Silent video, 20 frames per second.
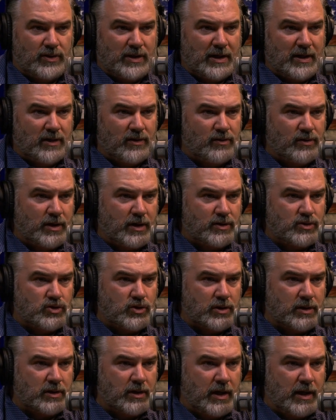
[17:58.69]
the
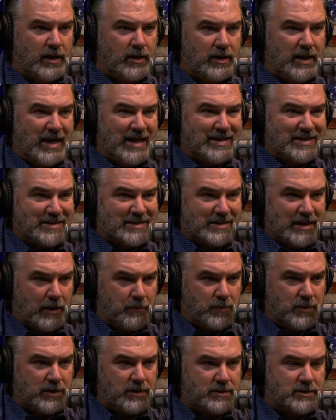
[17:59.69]
introduction and
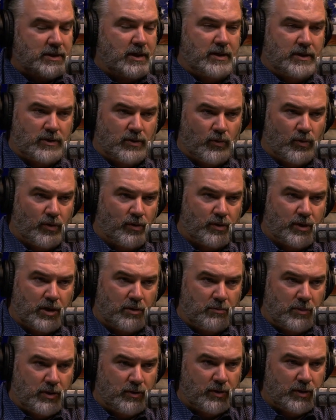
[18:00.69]
acceptance in the world
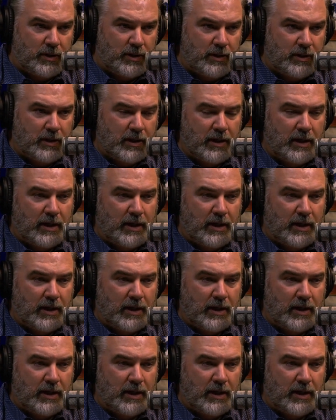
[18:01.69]
community,